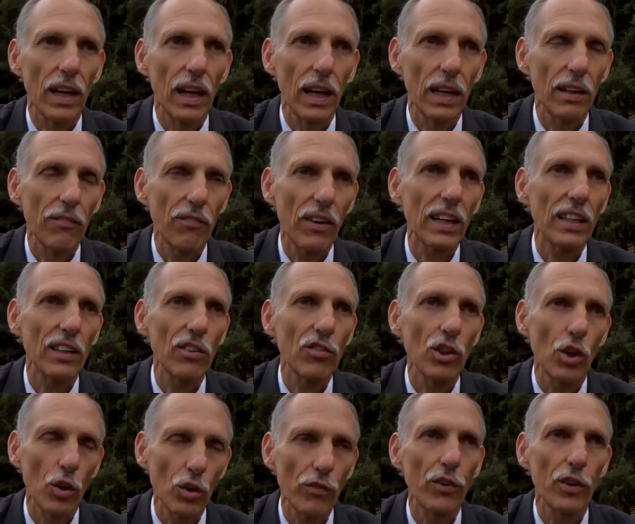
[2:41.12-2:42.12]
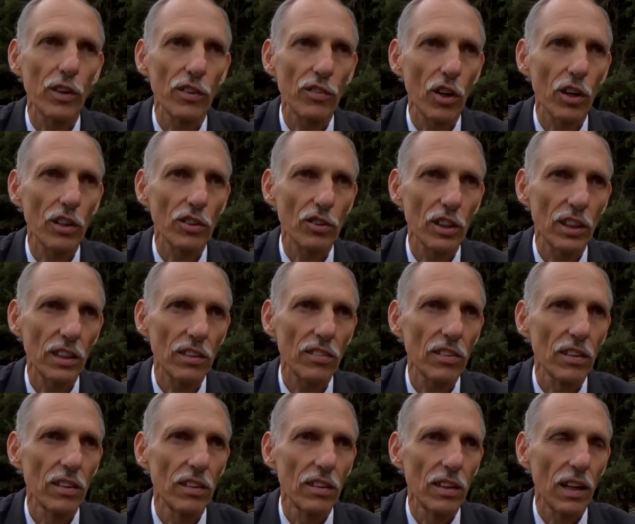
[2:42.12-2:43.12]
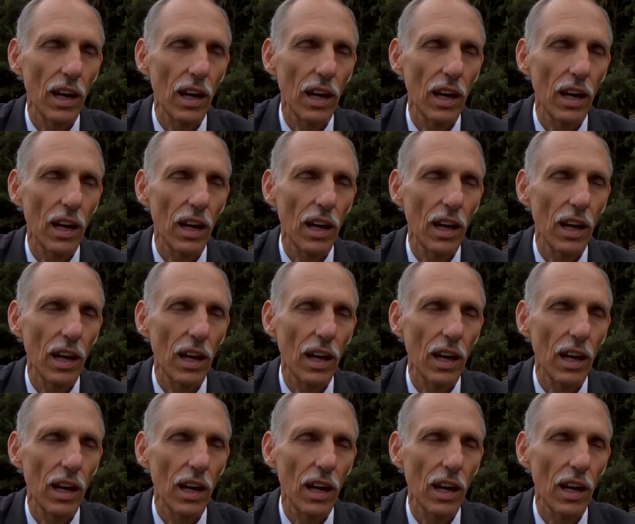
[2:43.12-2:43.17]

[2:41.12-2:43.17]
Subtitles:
In fact, he's known for his harshness.